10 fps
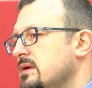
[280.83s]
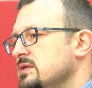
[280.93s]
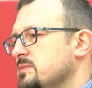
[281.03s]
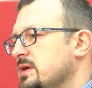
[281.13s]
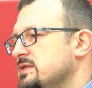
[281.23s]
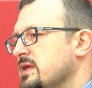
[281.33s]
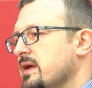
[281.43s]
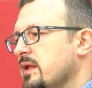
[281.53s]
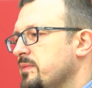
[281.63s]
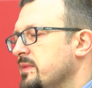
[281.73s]
as much they
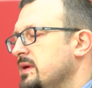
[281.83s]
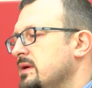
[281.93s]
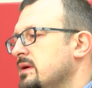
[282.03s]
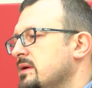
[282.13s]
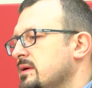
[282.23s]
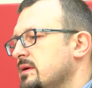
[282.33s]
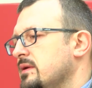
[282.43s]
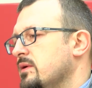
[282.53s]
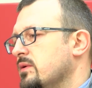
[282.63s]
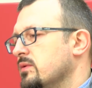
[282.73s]
helped me you
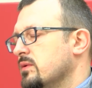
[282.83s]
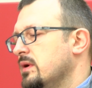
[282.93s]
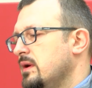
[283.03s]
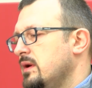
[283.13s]
know